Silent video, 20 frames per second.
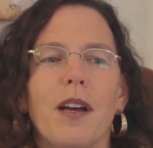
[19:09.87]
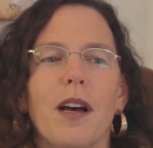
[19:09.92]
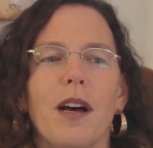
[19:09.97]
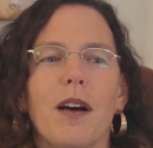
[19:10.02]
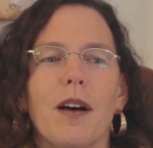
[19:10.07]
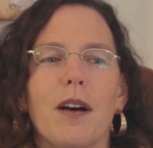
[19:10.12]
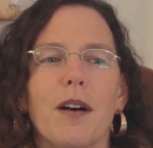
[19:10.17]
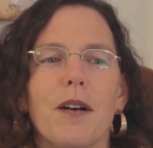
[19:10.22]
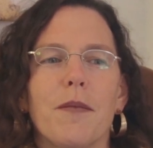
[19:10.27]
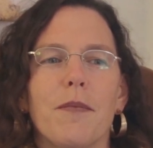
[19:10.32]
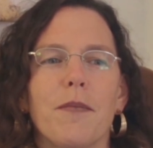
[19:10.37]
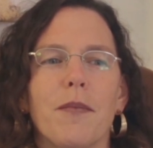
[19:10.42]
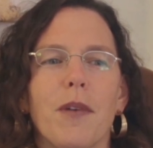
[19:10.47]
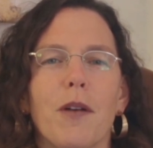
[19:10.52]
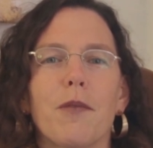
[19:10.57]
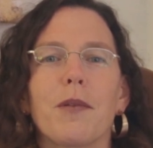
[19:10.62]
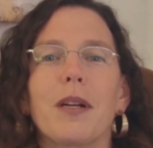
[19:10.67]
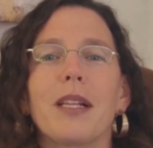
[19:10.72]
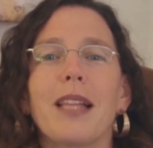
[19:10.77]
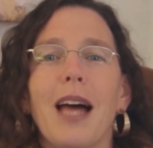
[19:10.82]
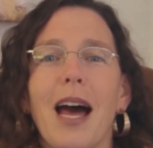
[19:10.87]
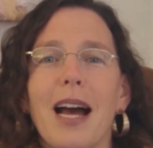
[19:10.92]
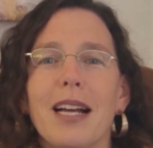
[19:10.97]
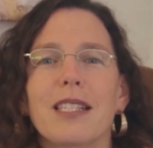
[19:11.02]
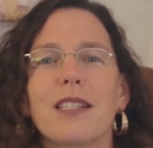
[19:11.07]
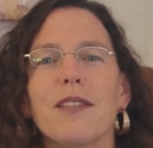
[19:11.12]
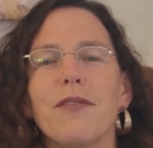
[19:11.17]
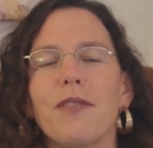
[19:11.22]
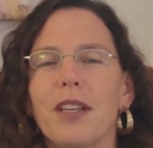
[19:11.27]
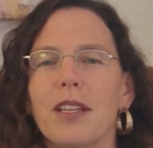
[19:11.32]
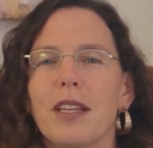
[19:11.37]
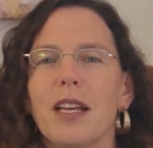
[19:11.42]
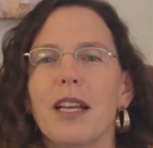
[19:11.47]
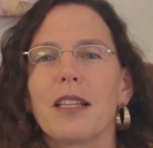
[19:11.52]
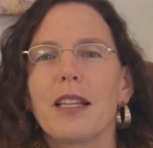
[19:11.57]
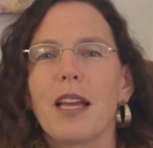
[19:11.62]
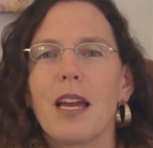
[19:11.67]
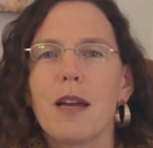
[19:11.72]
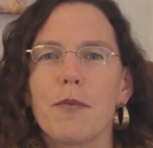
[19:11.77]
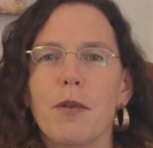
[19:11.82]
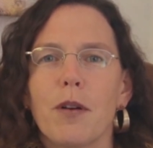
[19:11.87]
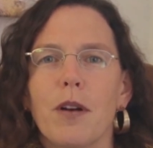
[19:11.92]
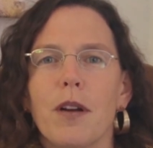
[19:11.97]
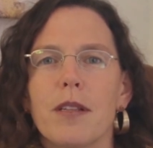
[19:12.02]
a relaxed feeling in labor,